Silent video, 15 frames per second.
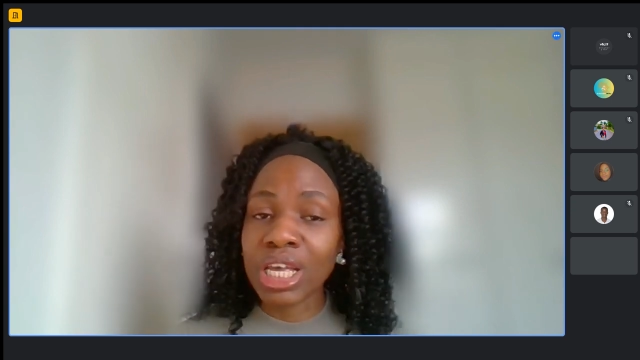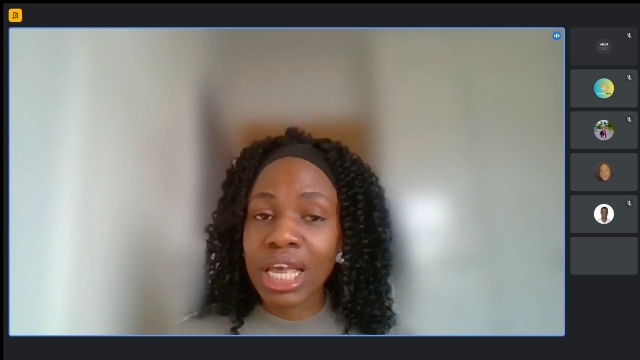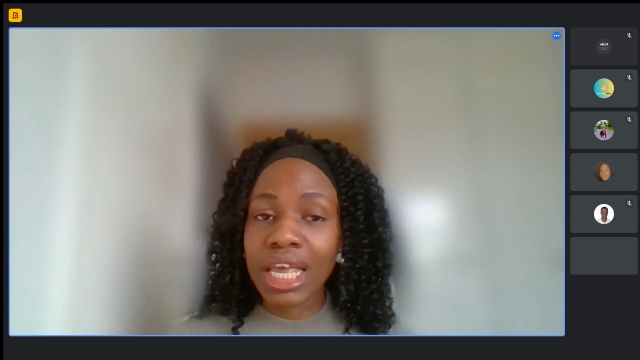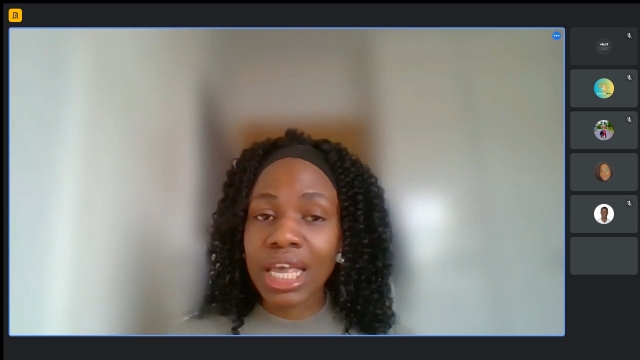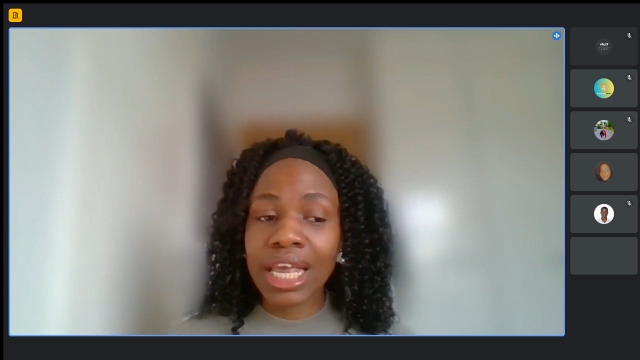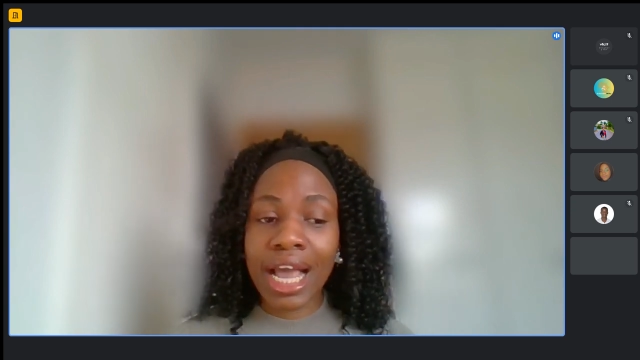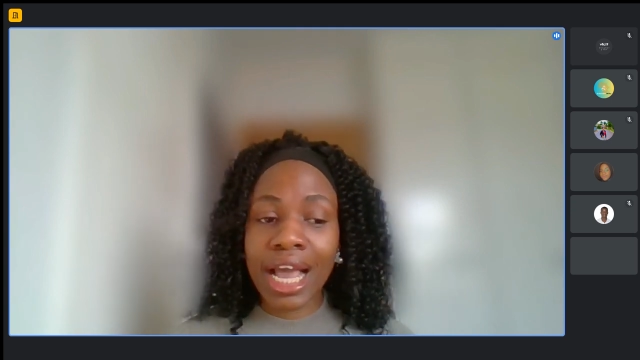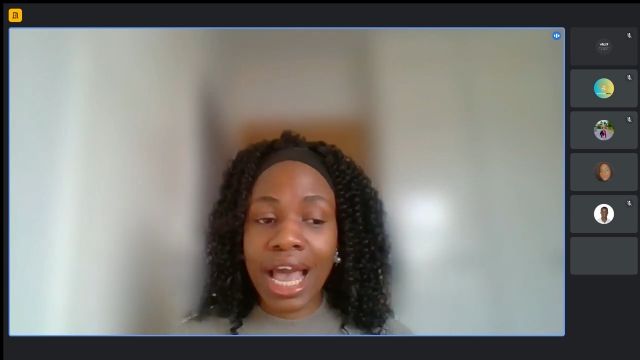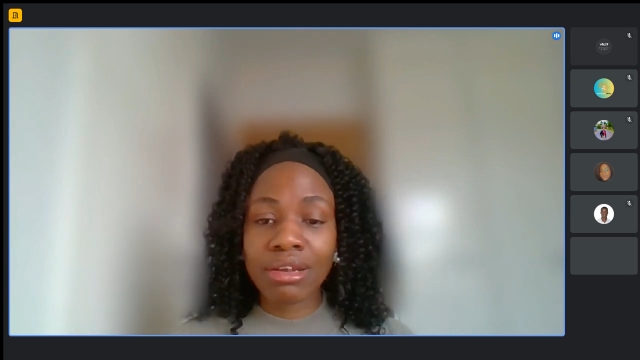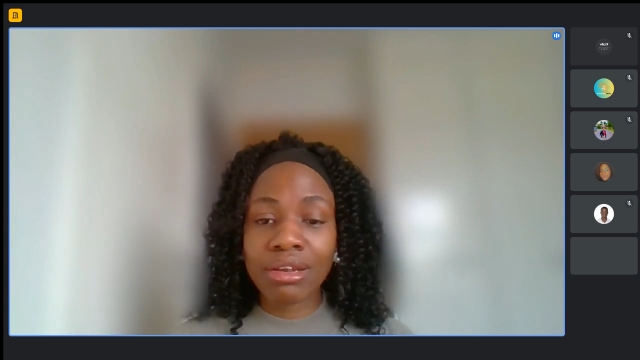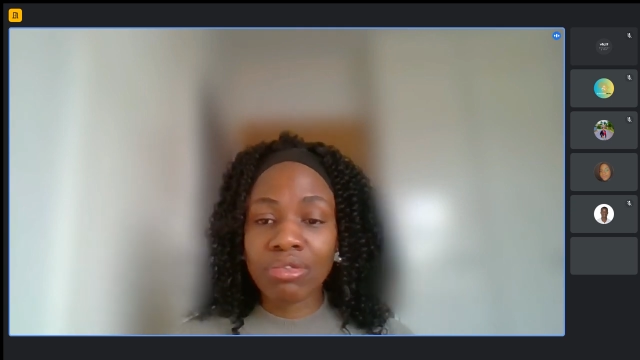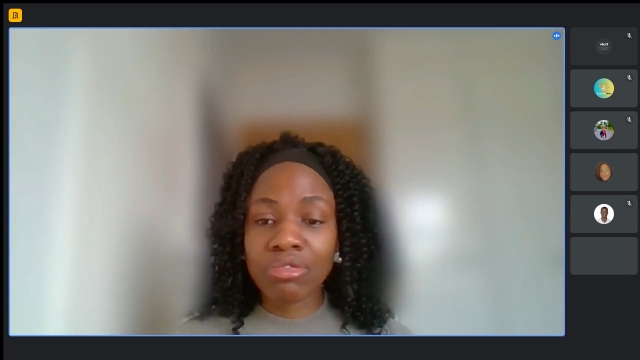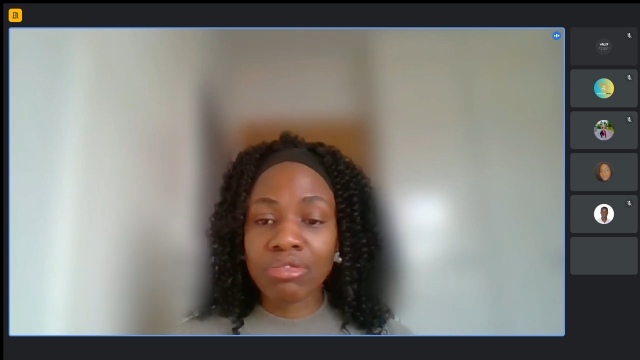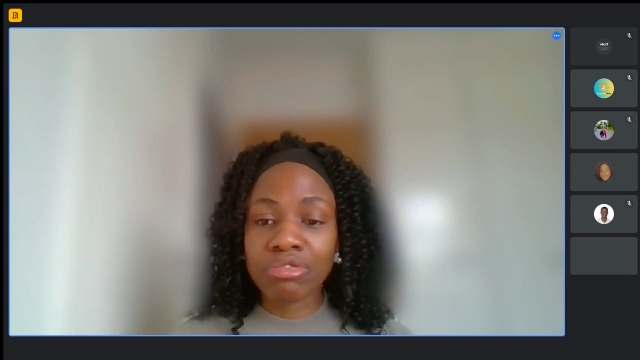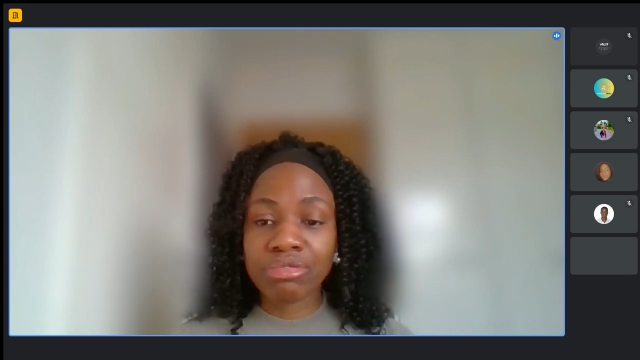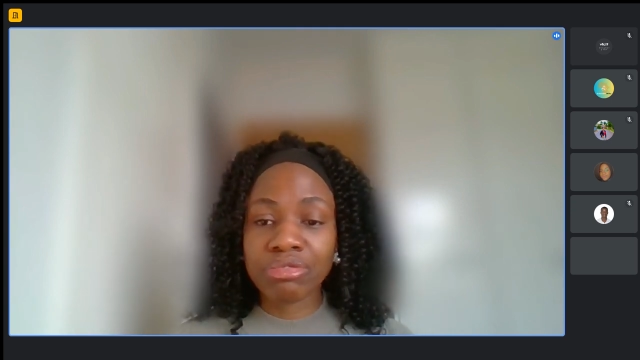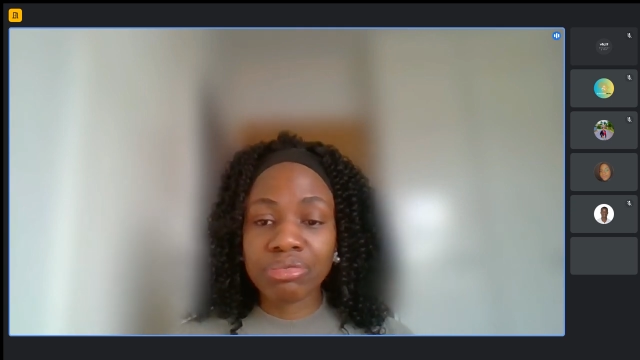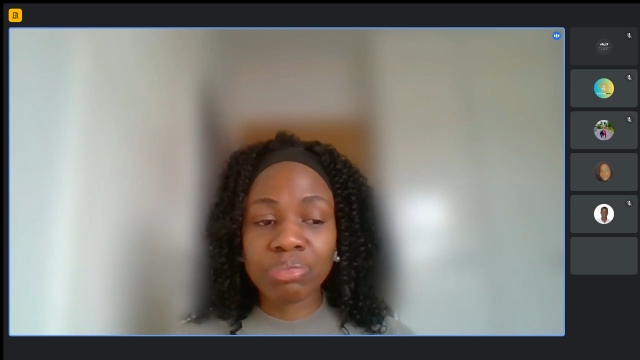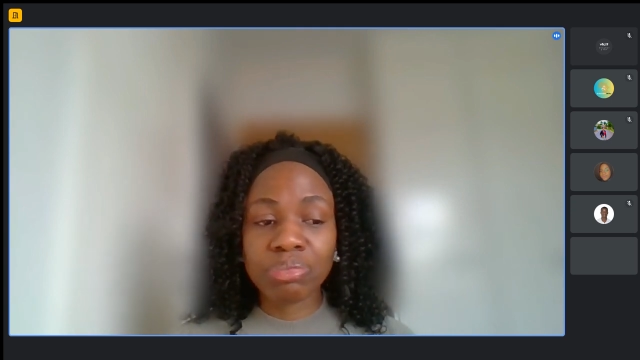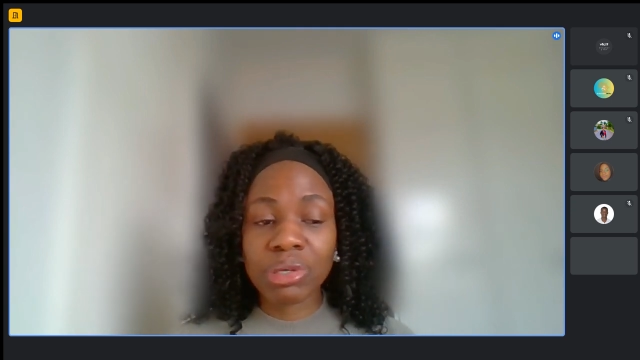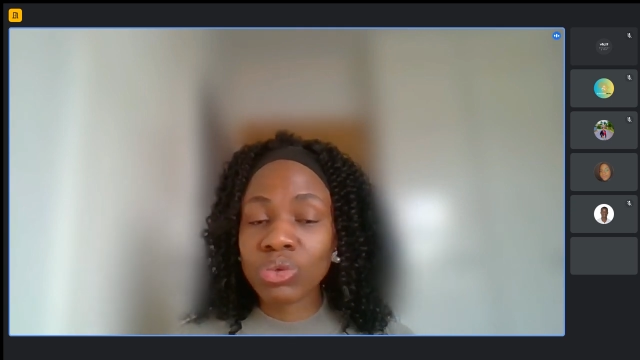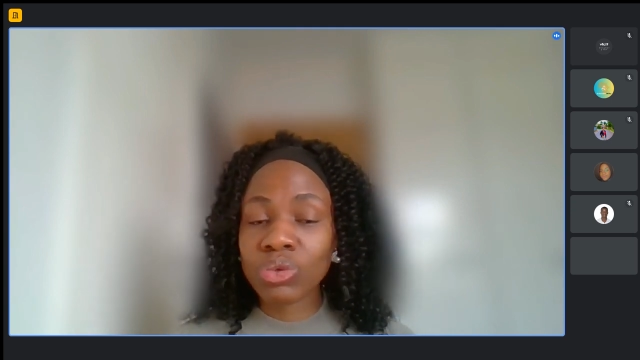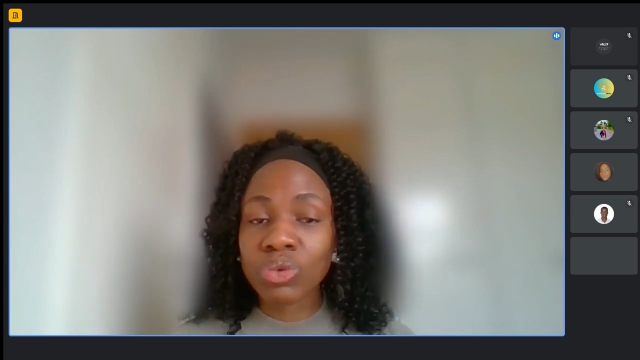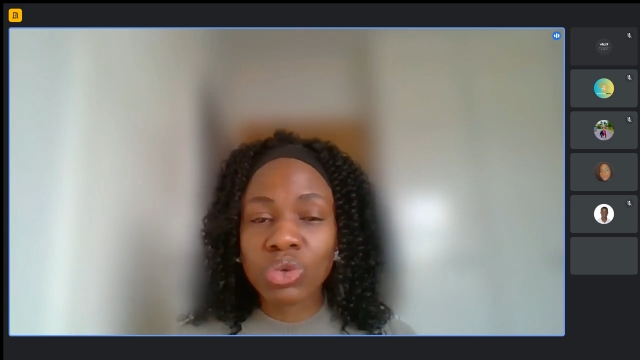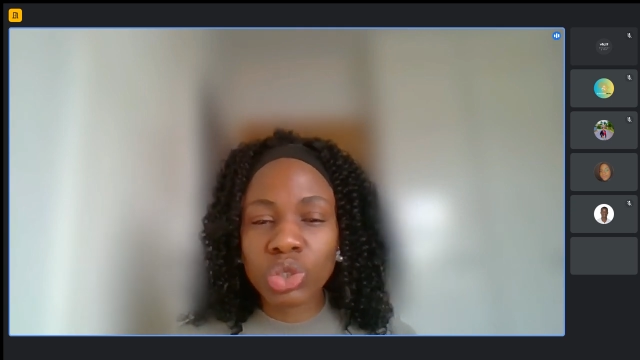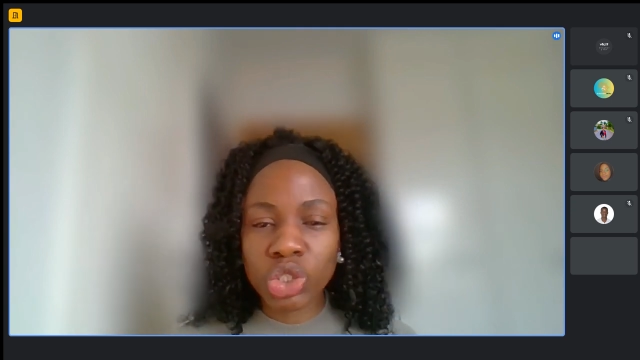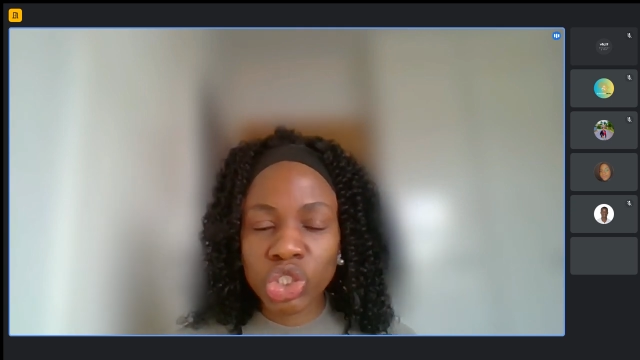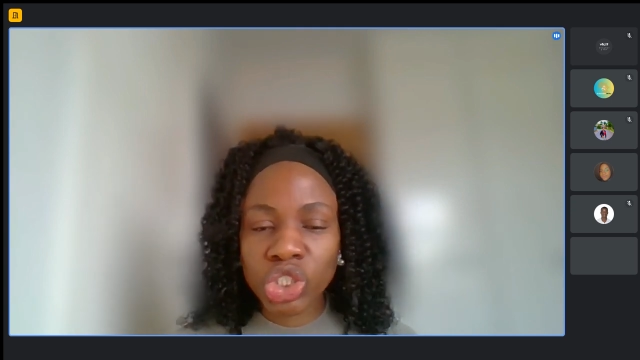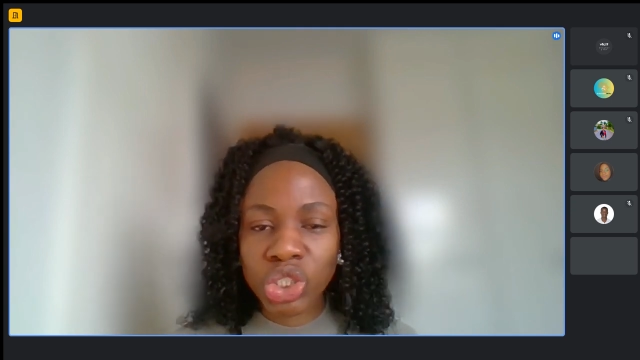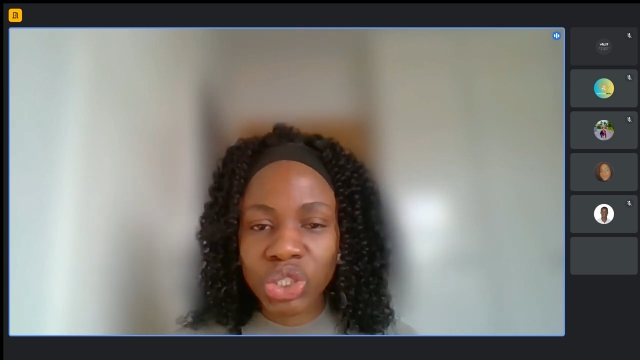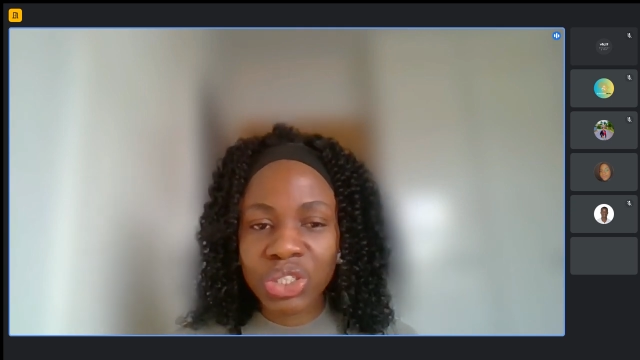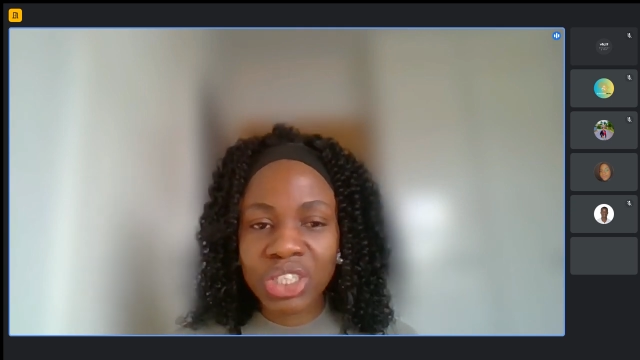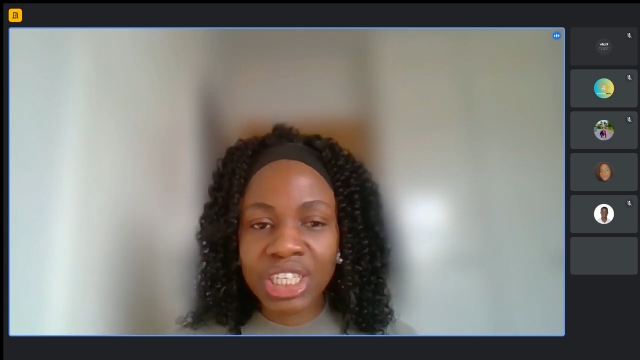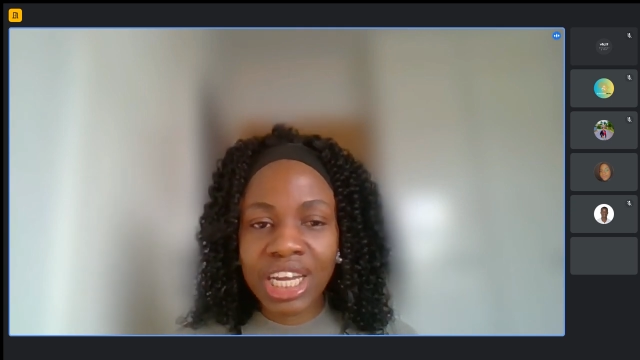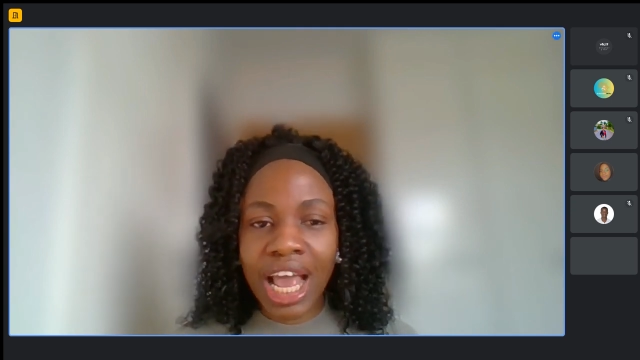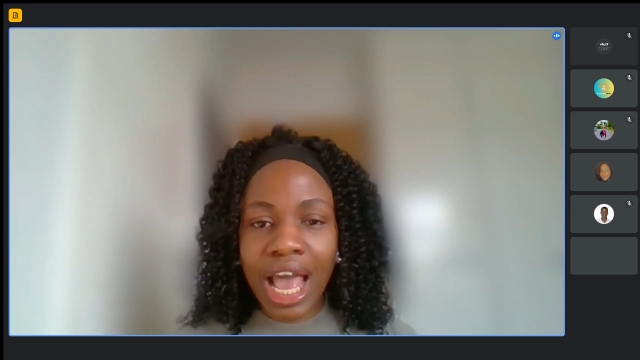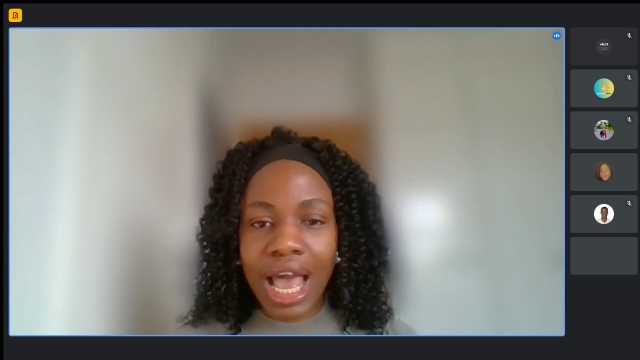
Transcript: a kind of medical condition